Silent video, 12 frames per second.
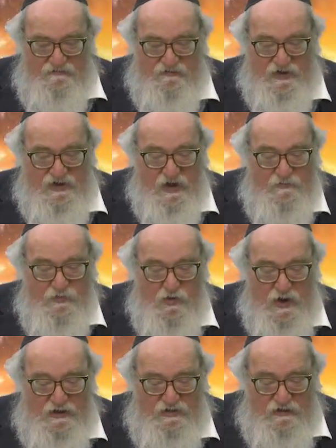
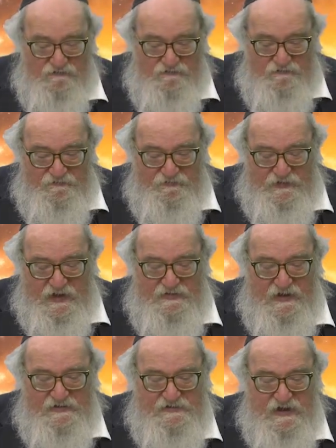Vayomru Eilav. And
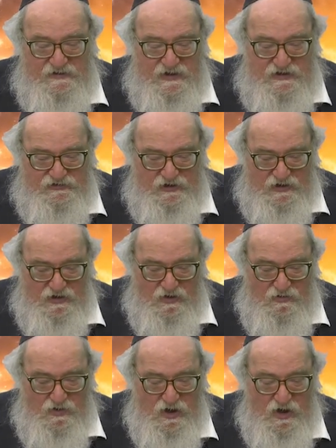they said to
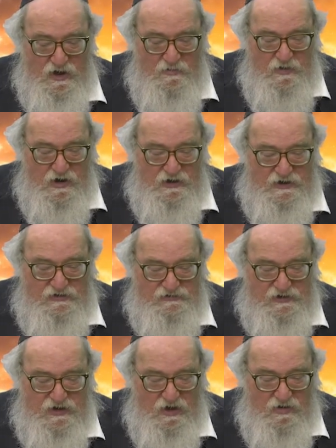Yeshayahu, Kayamar
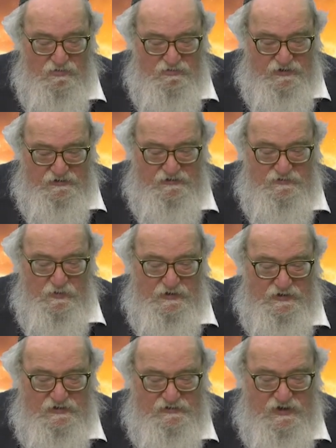Chizkiyahu. This is what
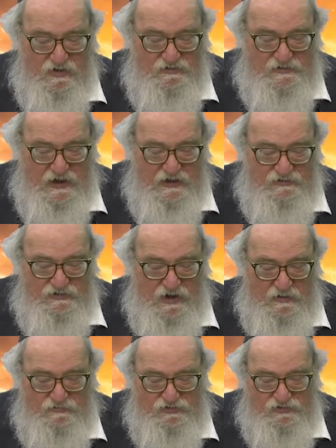Chizkiyahu says.
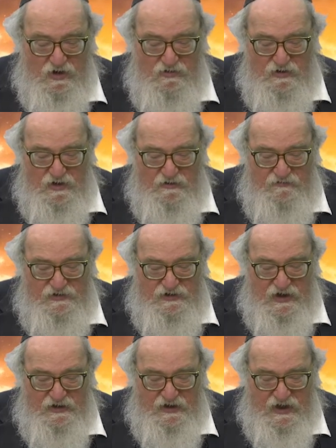Yom tzara
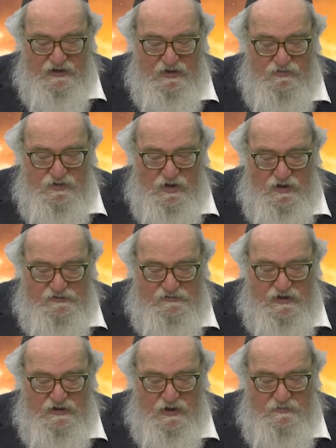v'teichecha
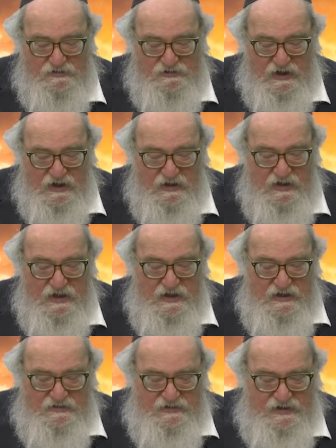unahatza yom hazeh.
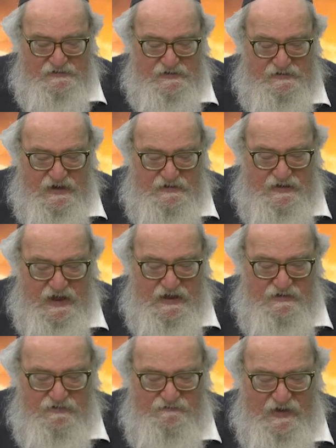This is a day
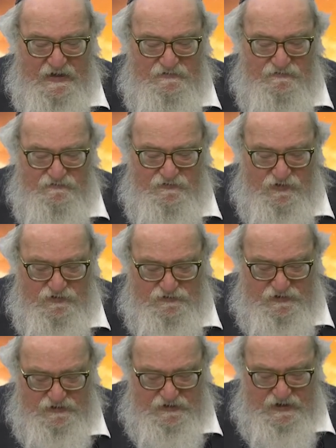of
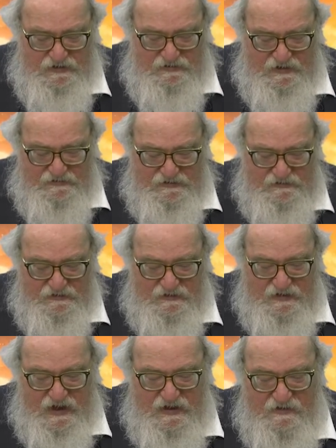adversity. This is a
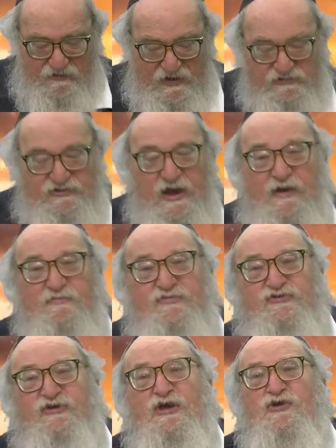day of
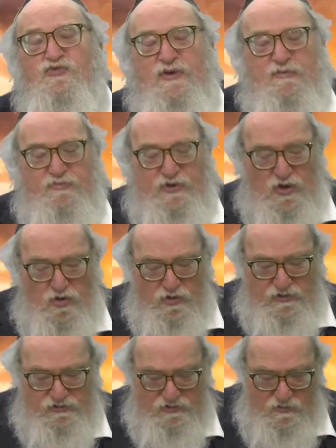Hashem's rebuke
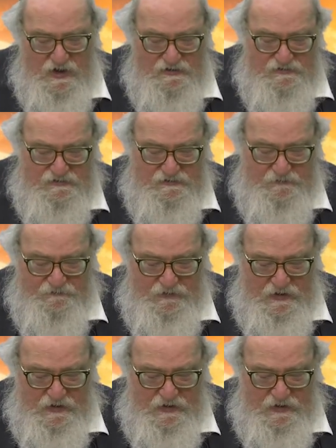to us.